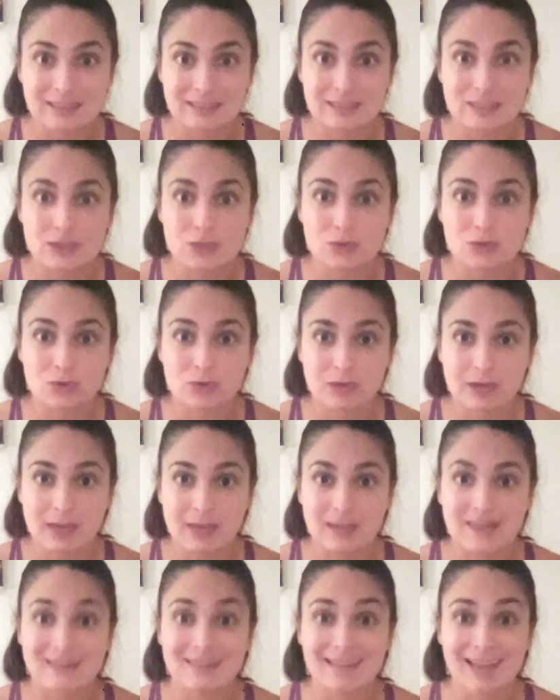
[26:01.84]
that you
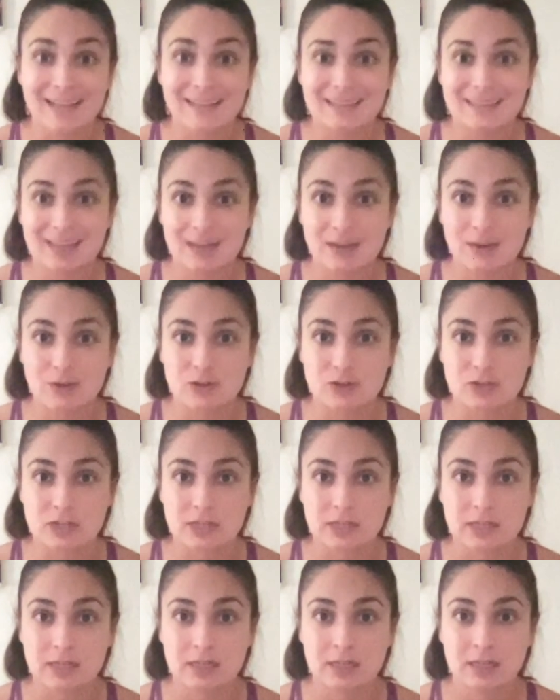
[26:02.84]
created. That's
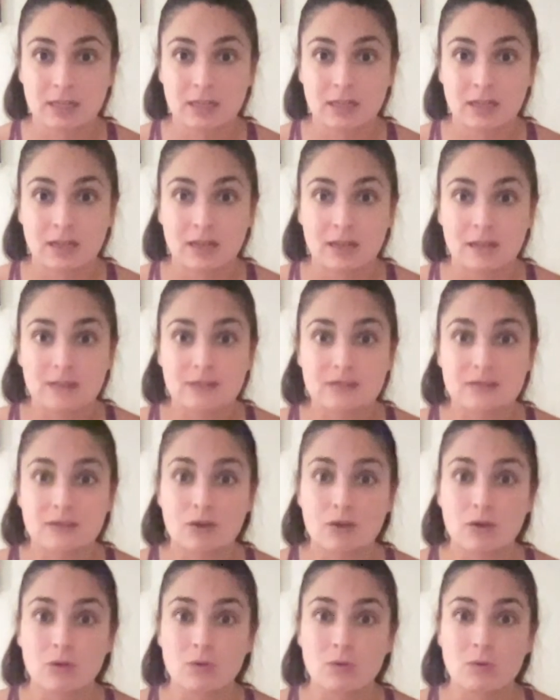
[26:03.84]
energy.
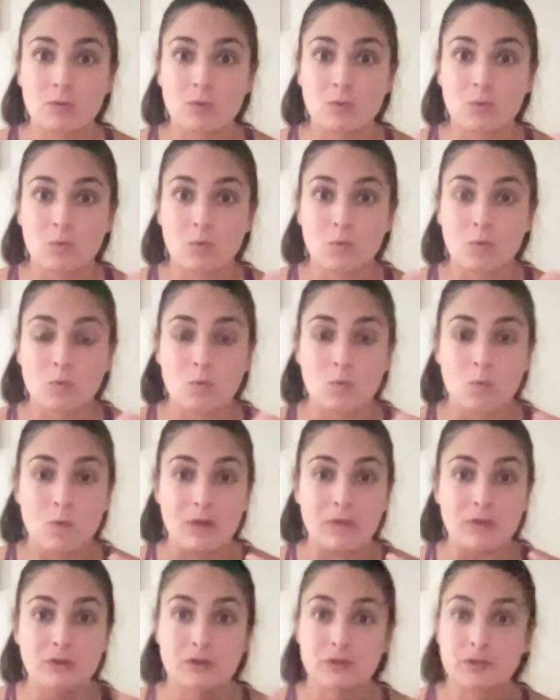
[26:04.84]
So
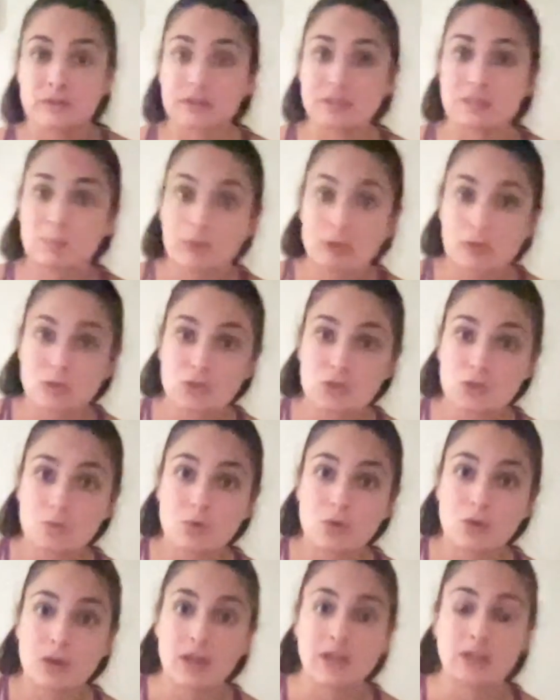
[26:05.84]
whether you're
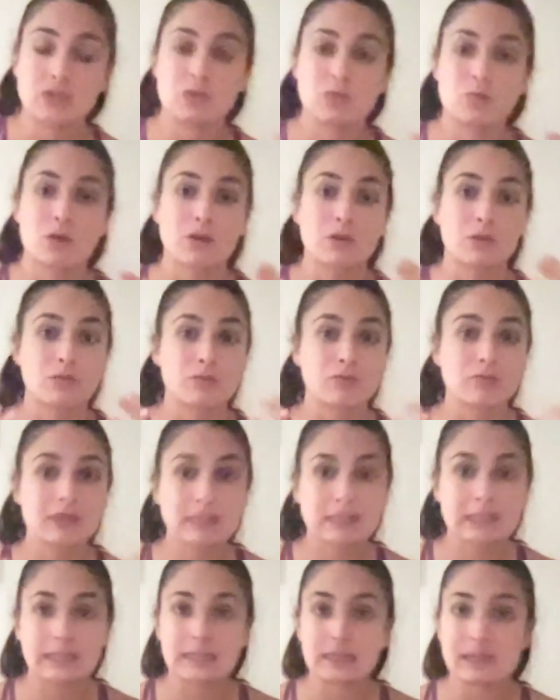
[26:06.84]
spiritual and you want to
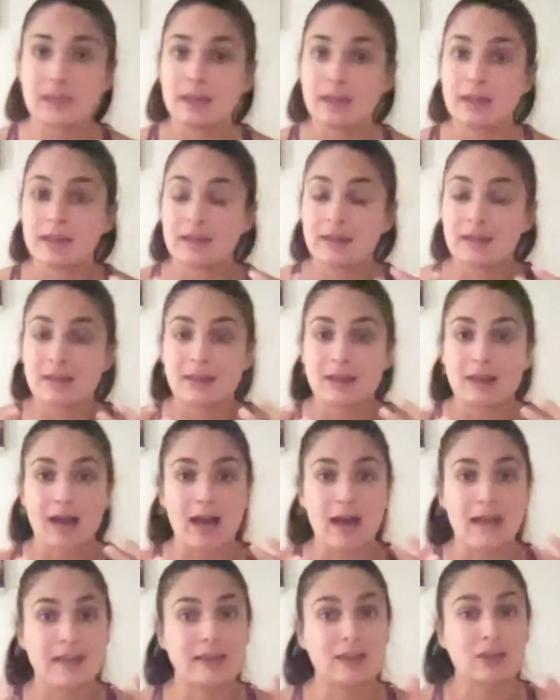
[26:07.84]
really,
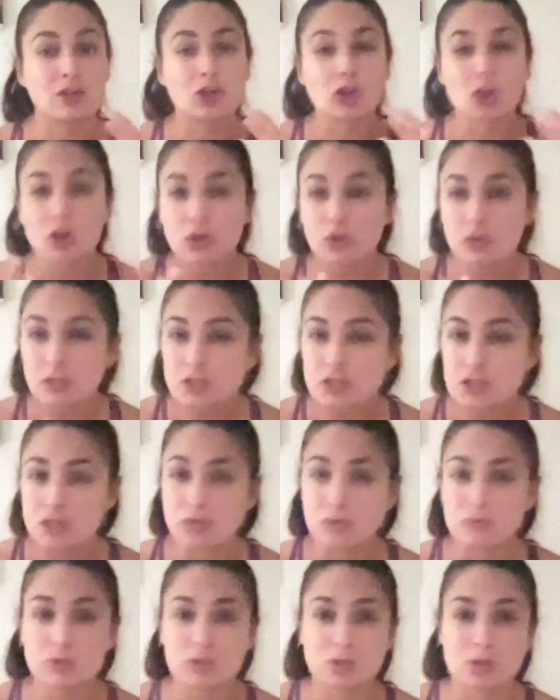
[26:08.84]
I encourage
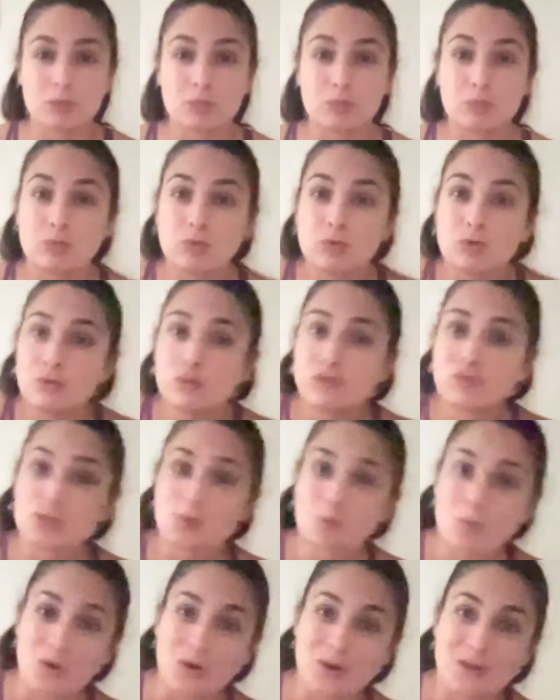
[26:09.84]
you to move
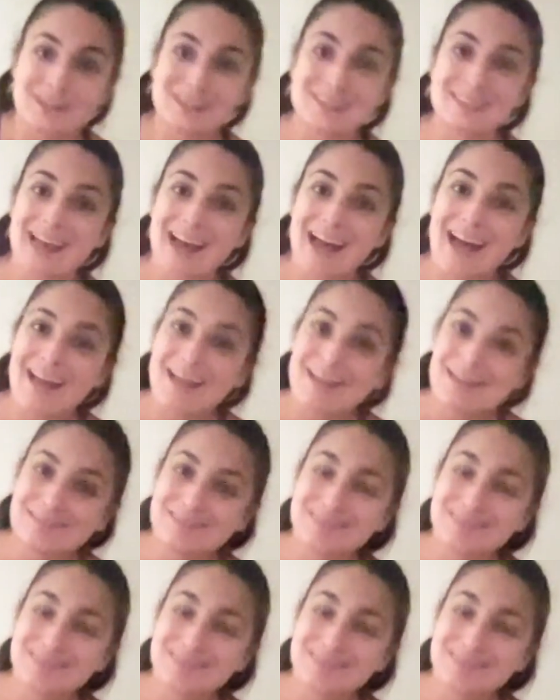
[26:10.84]
towards that